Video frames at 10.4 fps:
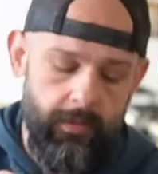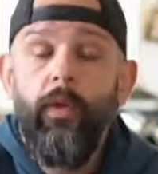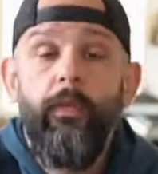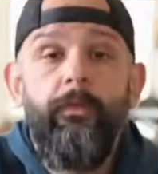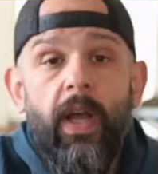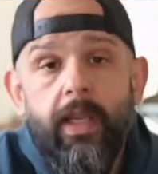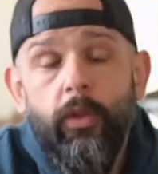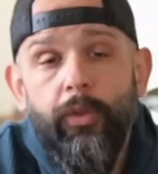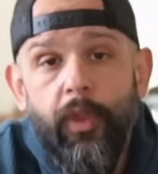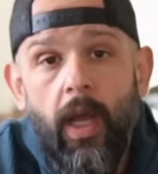
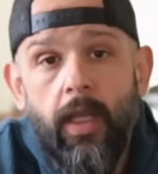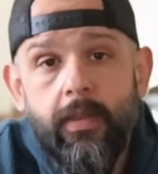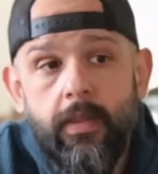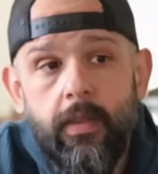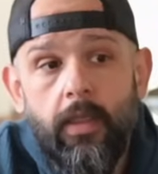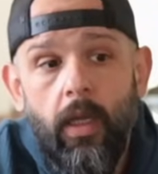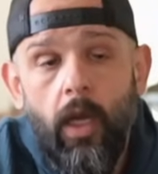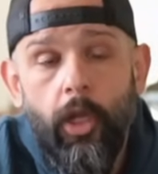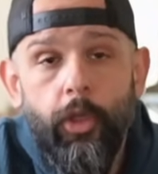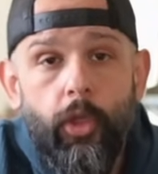Final thoughts
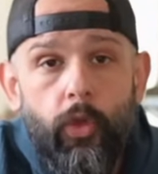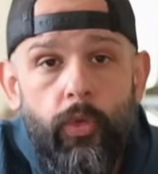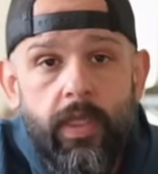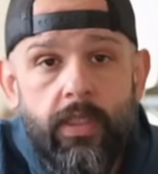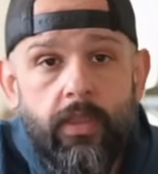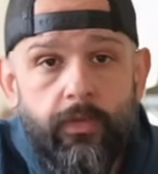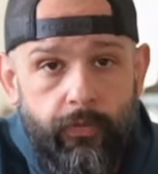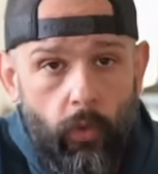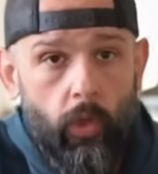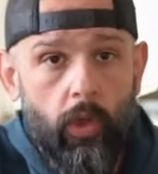on who this is
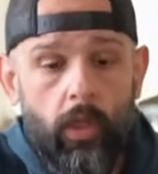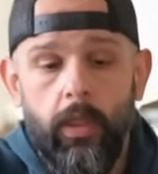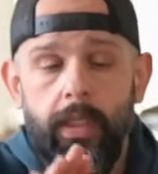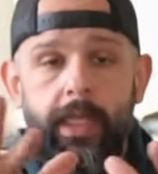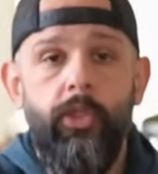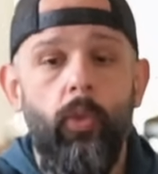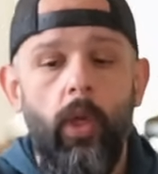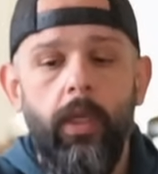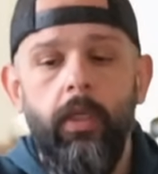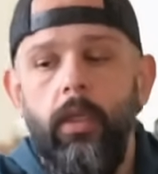for, each
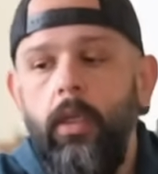one.